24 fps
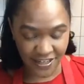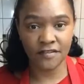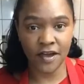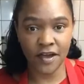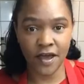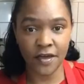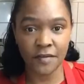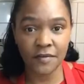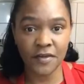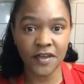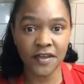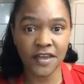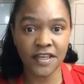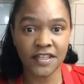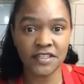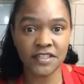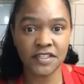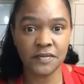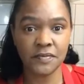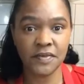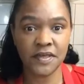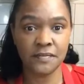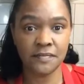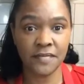I'm going to
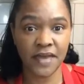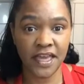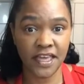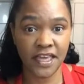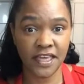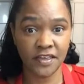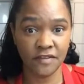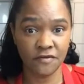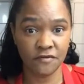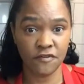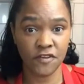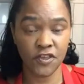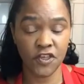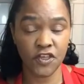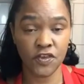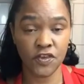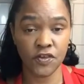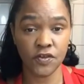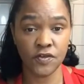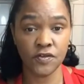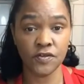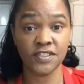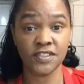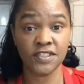be making for
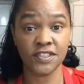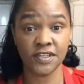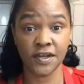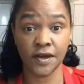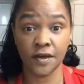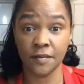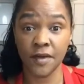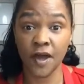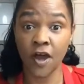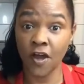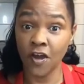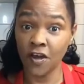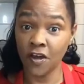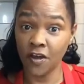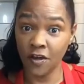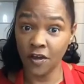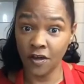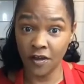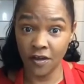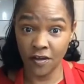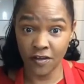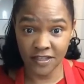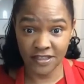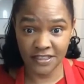you some
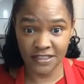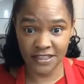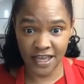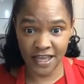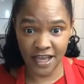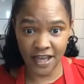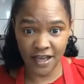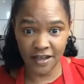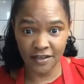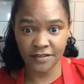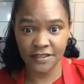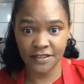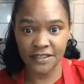lockdown